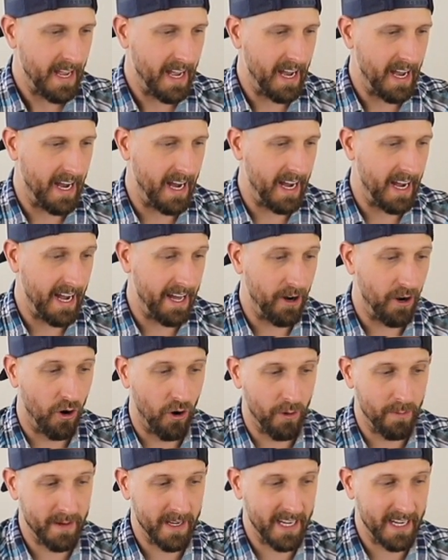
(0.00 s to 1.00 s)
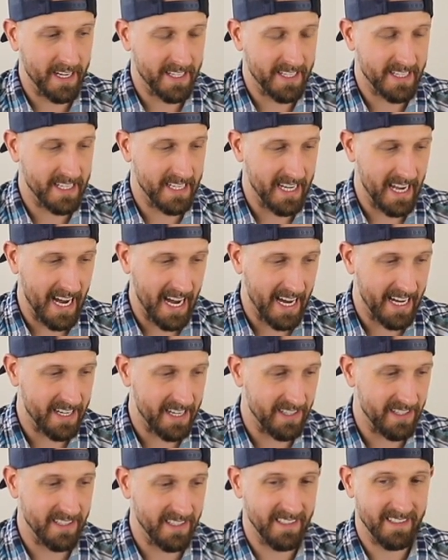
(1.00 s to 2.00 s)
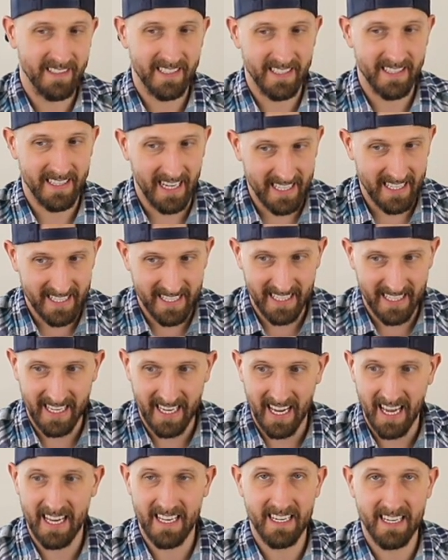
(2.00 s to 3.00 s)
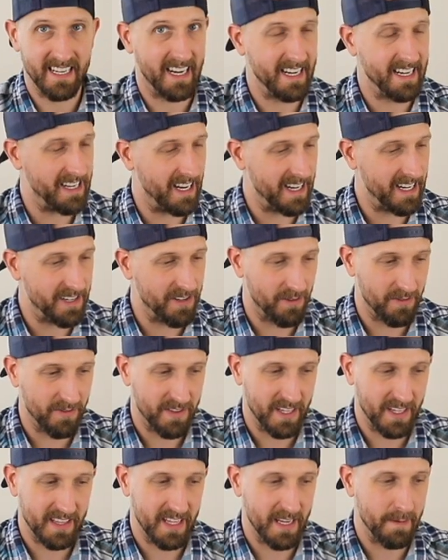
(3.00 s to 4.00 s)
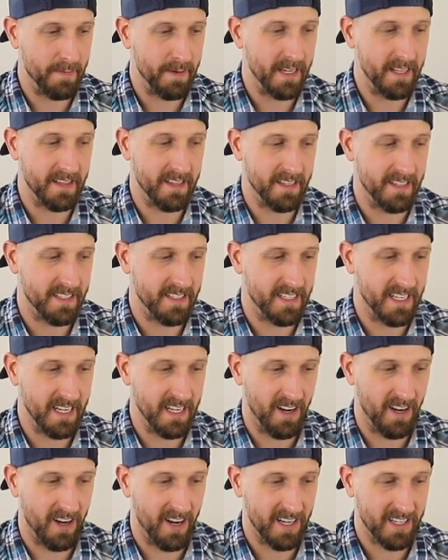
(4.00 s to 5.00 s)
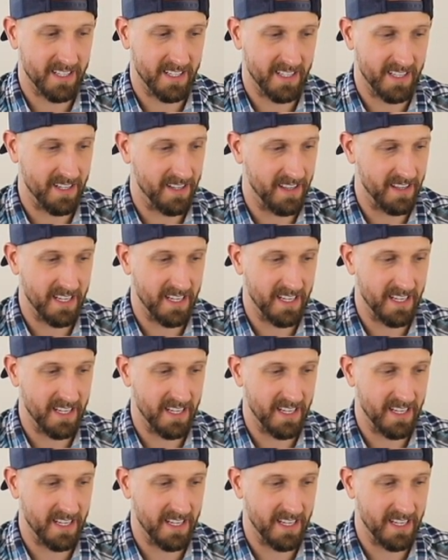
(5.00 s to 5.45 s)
At home against Seattle, that's again, I don't think they beat the Seahawks.